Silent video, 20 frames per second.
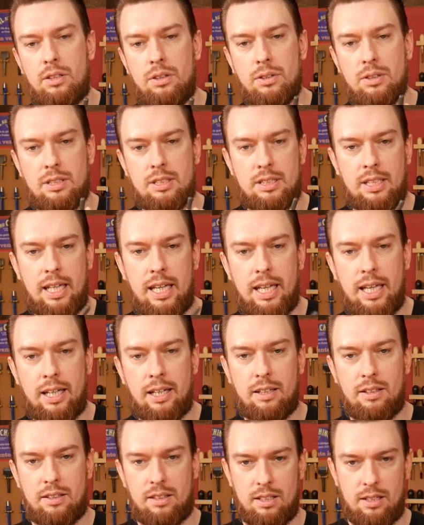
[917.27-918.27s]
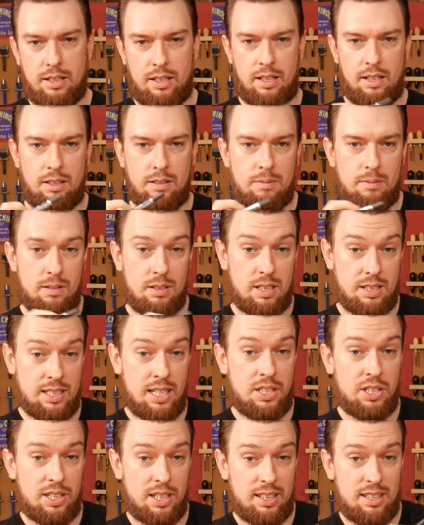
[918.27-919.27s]
you're seeing the
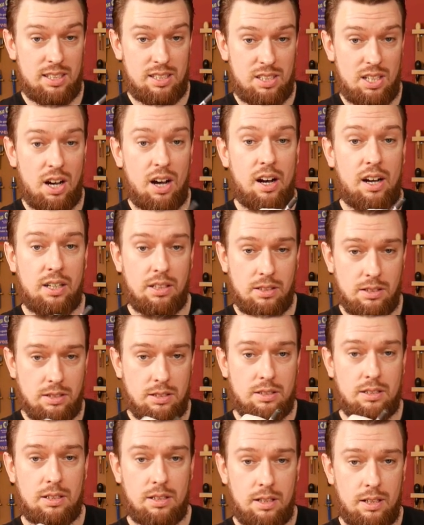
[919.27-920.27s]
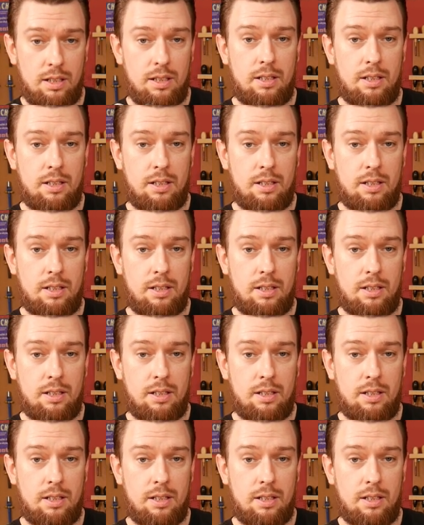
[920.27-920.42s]
essentially the tiles